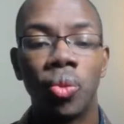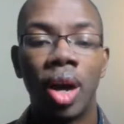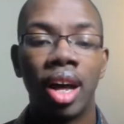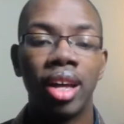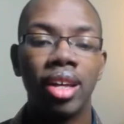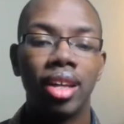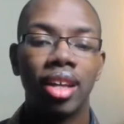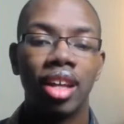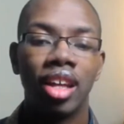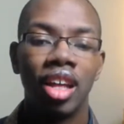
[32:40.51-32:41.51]
Why?
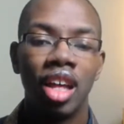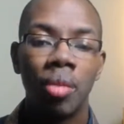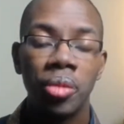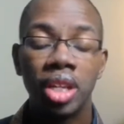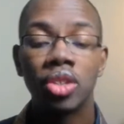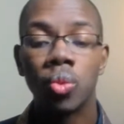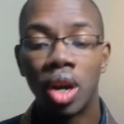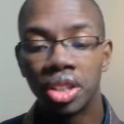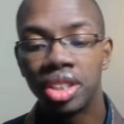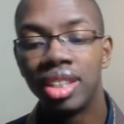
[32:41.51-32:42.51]
Because
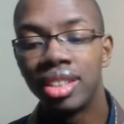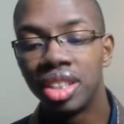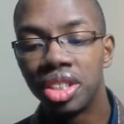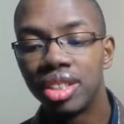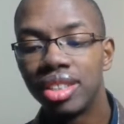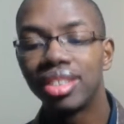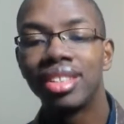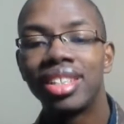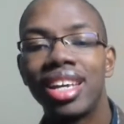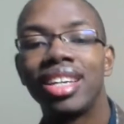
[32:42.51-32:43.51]
washing the dishes
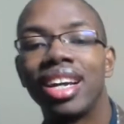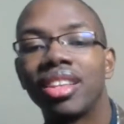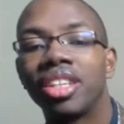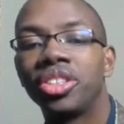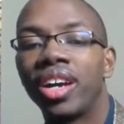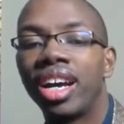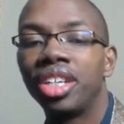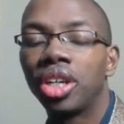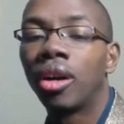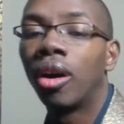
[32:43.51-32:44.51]
and taking out the
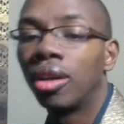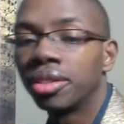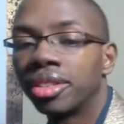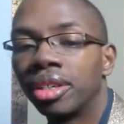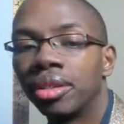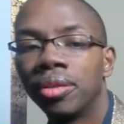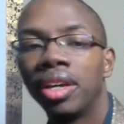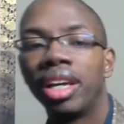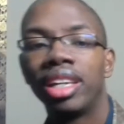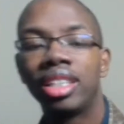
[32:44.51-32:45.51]
trash are also
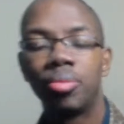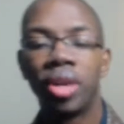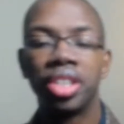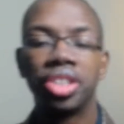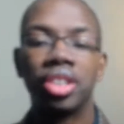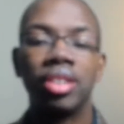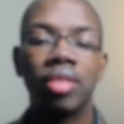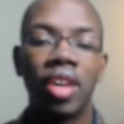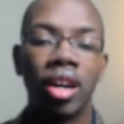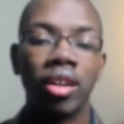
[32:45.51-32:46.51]
expressions
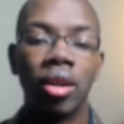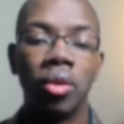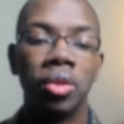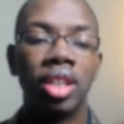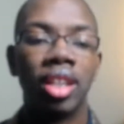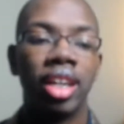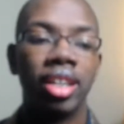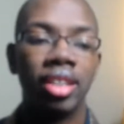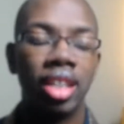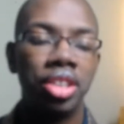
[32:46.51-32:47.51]
of our own
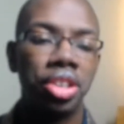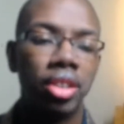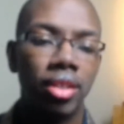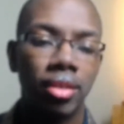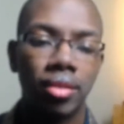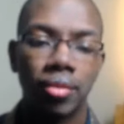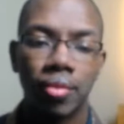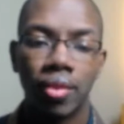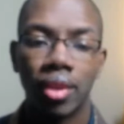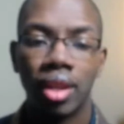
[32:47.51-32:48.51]
enlightened nature.
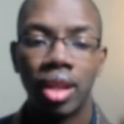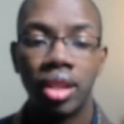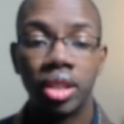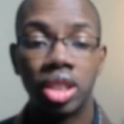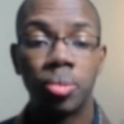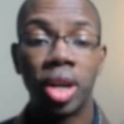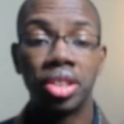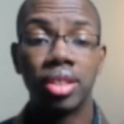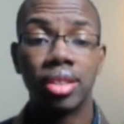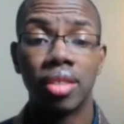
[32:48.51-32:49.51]
They're
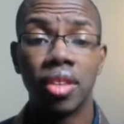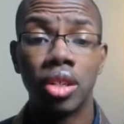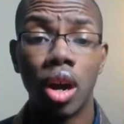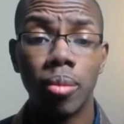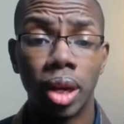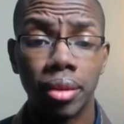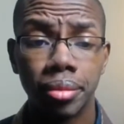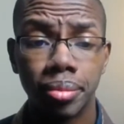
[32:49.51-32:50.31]
expressions of the Dharma.